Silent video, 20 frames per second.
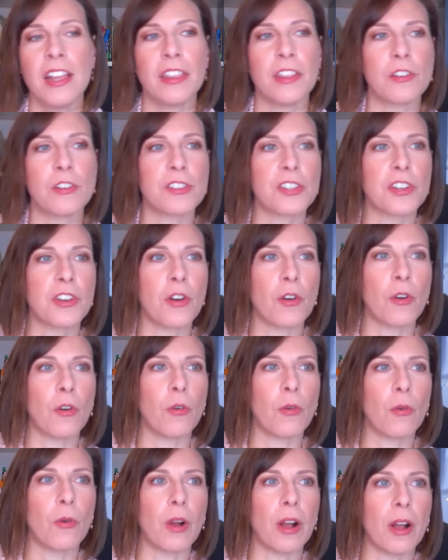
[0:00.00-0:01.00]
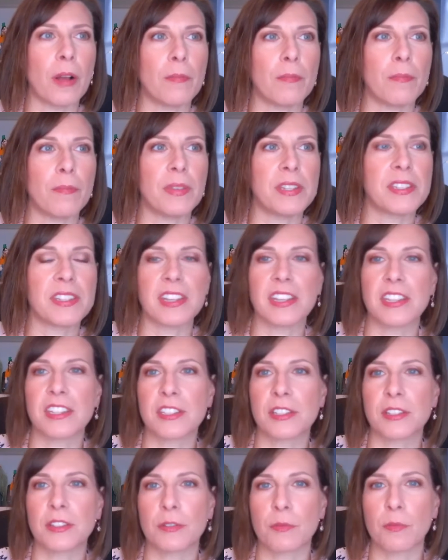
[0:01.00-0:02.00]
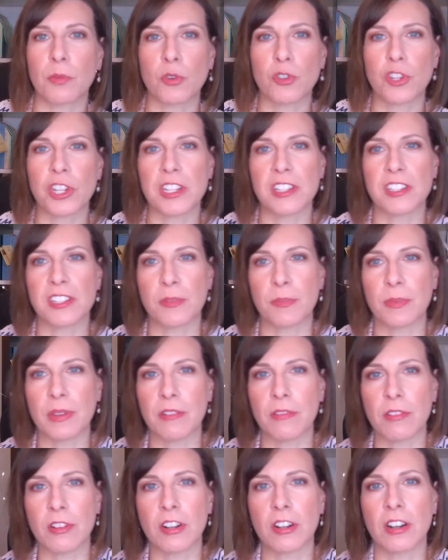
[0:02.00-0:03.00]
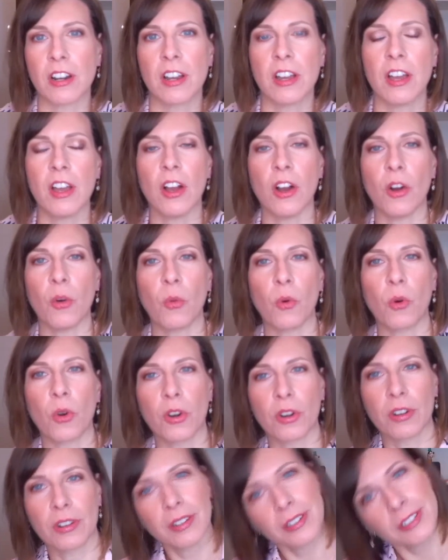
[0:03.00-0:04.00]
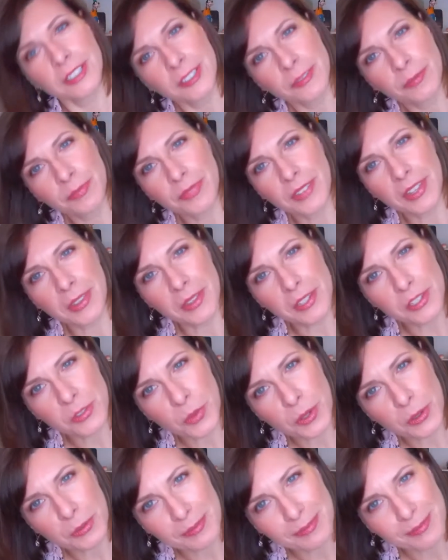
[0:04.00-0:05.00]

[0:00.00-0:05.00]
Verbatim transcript: there's no uh, busiest, bushiest beaver award in this one.